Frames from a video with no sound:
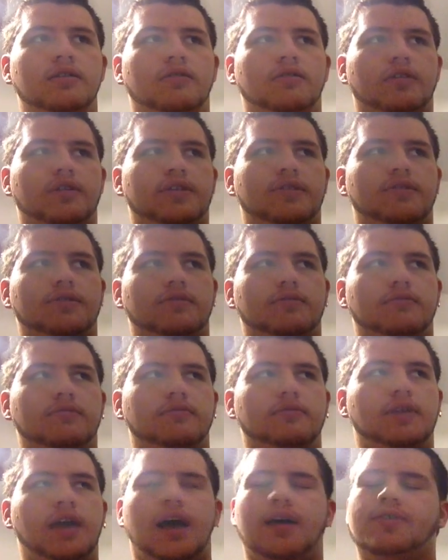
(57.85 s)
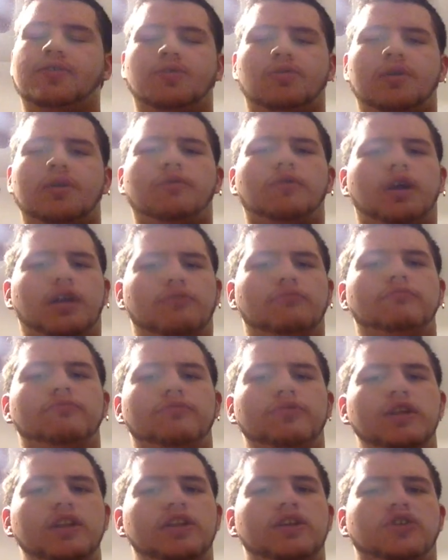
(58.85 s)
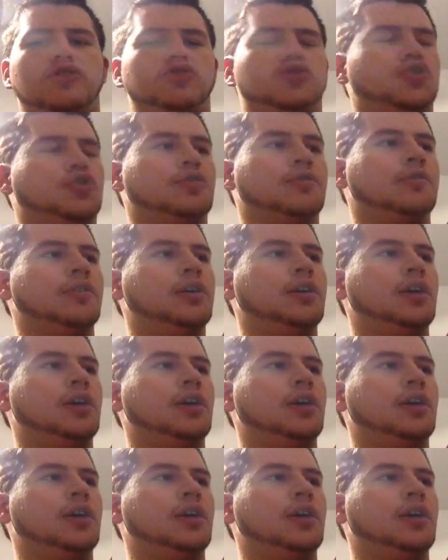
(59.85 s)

Or it's, yeah, it's 21. Pretty darn sure.